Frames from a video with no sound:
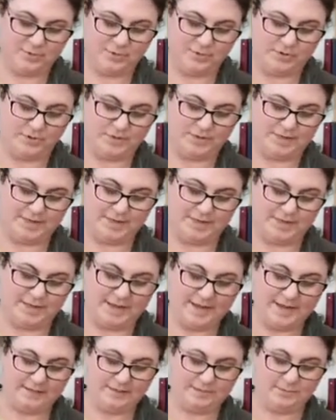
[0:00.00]
Pull that
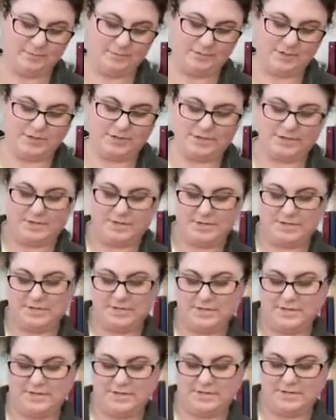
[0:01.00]
last one.